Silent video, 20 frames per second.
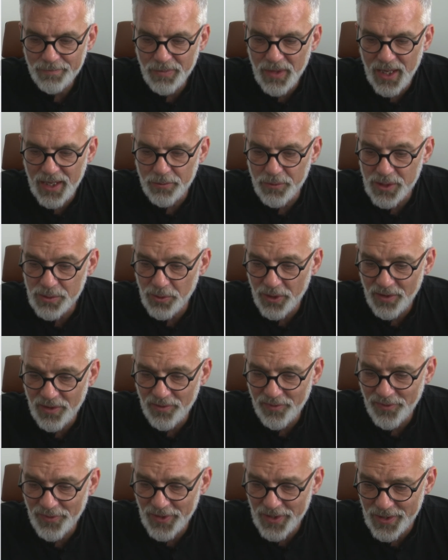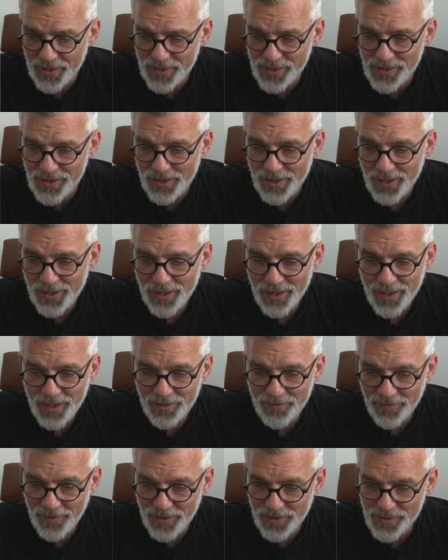It was one of the first
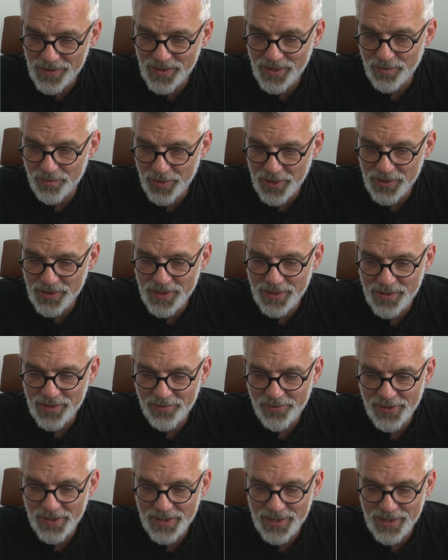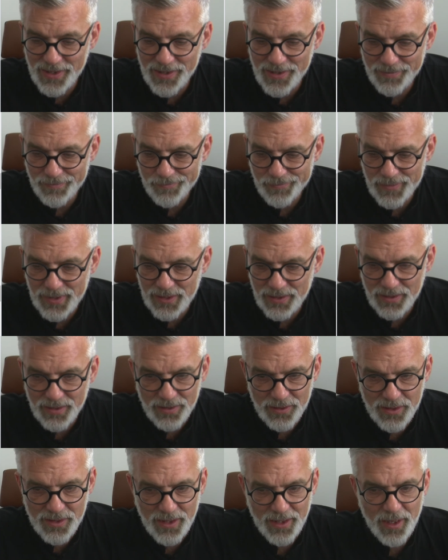advanced computing devices.
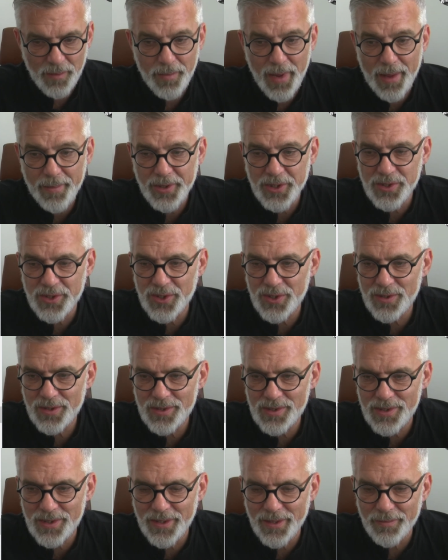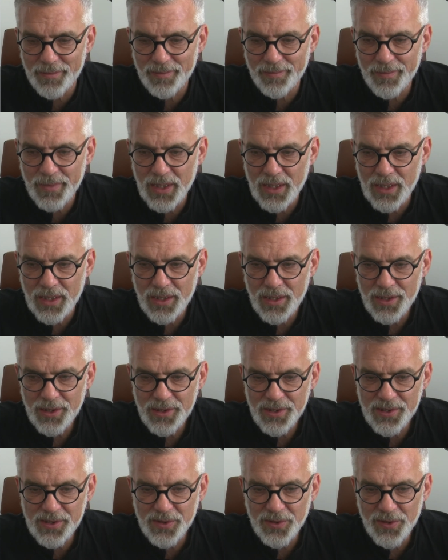Looks like a Babbage type
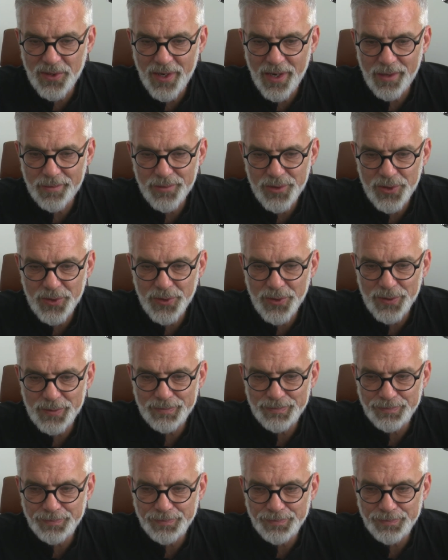story, I'm sure.